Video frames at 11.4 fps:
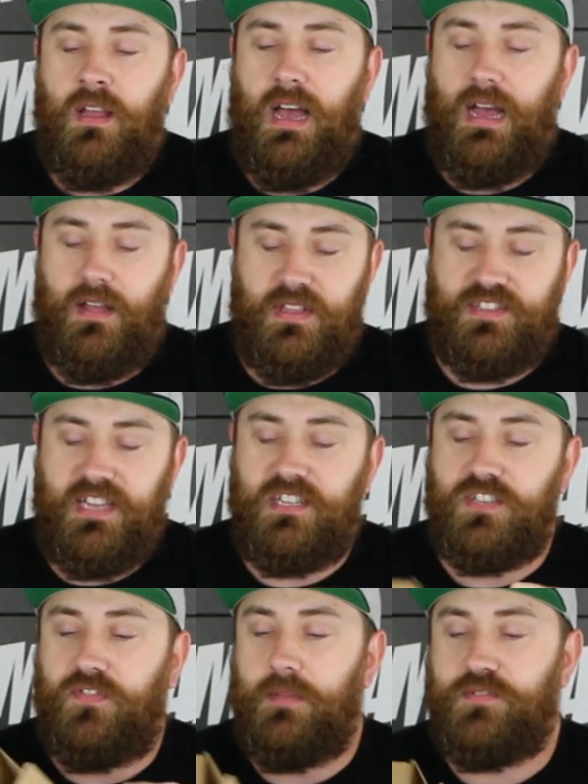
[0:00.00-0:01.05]
Uh, this thing
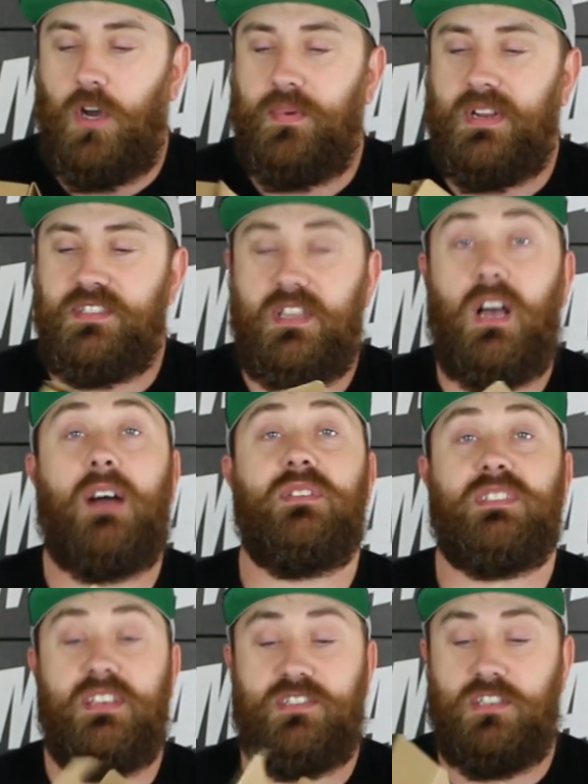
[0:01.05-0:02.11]
just flips open because
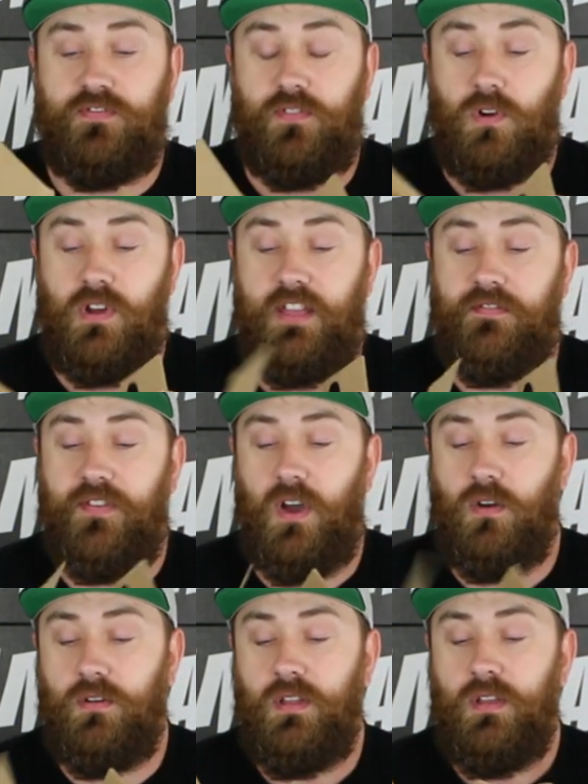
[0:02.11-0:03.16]
obviously this is for a
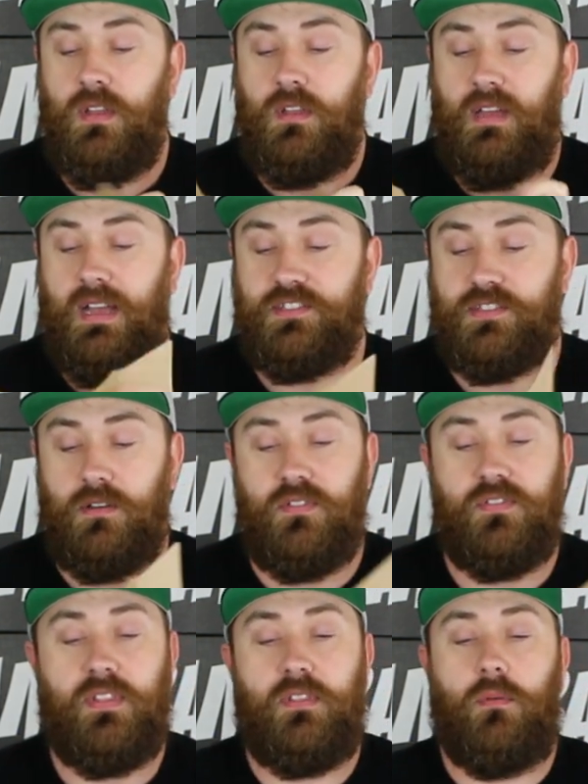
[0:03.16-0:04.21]
phone. Uh, so
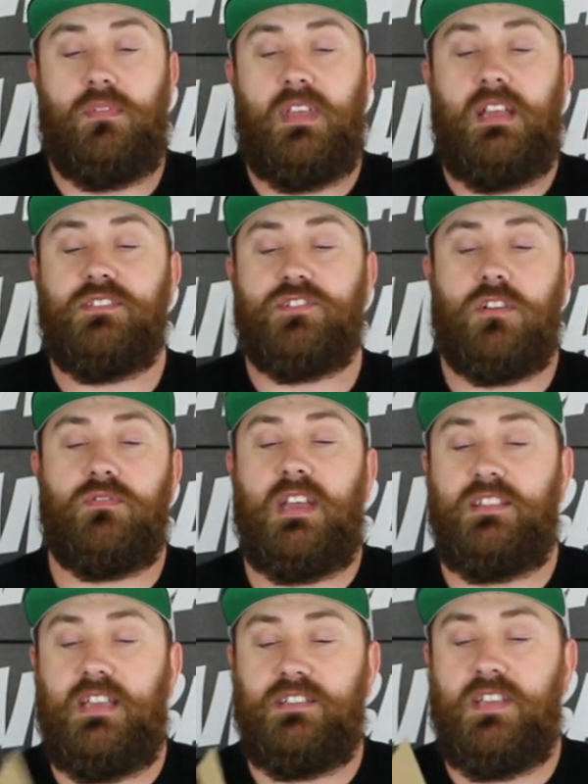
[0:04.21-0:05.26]
the insert
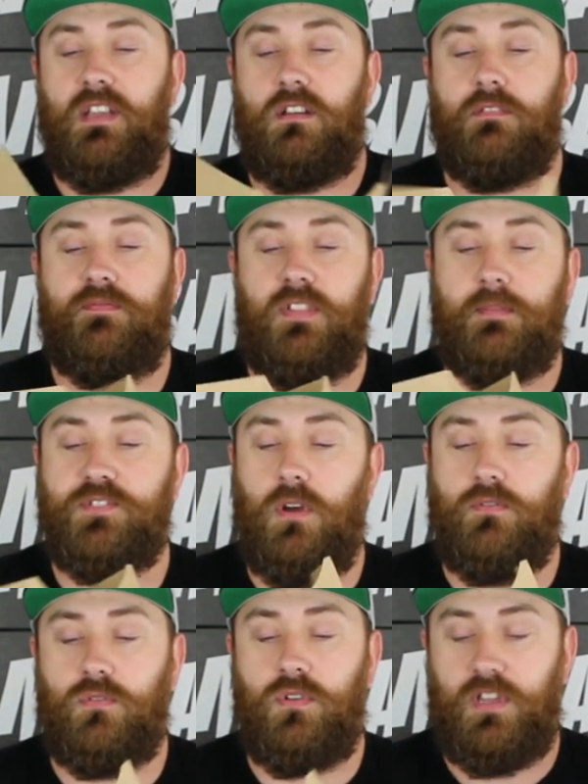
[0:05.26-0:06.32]
that is here flips
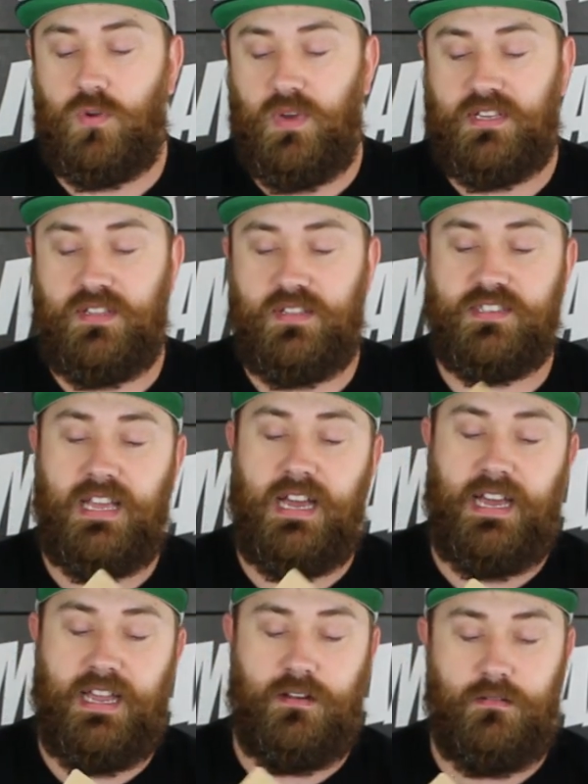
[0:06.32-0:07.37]
over really quick to the
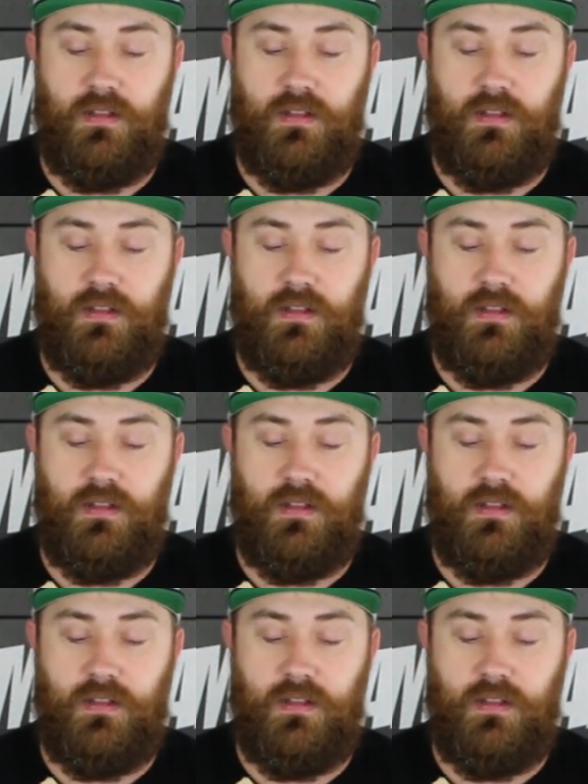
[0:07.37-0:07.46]
side.